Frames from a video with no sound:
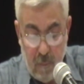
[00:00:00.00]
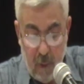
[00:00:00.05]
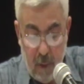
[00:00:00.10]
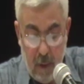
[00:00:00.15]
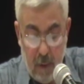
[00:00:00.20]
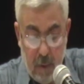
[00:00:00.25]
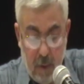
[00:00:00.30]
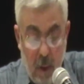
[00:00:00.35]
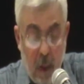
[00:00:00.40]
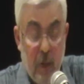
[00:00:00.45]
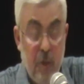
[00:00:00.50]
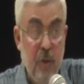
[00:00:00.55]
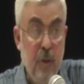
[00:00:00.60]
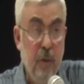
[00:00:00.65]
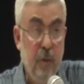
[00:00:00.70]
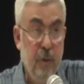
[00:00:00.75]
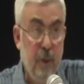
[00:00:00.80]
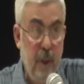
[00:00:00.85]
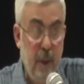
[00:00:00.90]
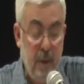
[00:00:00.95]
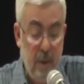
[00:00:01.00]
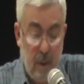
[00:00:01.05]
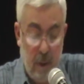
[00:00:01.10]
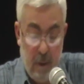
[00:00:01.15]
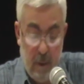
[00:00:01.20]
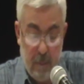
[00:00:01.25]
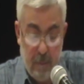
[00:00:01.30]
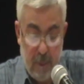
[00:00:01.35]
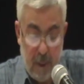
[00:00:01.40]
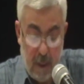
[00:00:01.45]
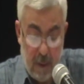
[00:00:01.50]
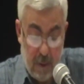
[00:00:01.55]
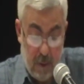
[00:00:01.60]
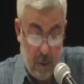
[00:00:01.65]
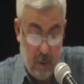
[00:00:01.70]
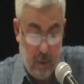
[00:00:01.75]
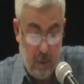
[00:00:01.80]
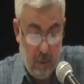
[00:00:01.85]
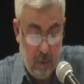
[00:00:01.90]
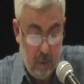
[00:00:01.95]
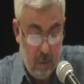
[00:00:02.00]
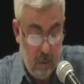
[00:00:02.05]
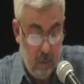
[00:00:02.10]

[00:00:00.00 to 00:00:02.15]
and concentrate on the present.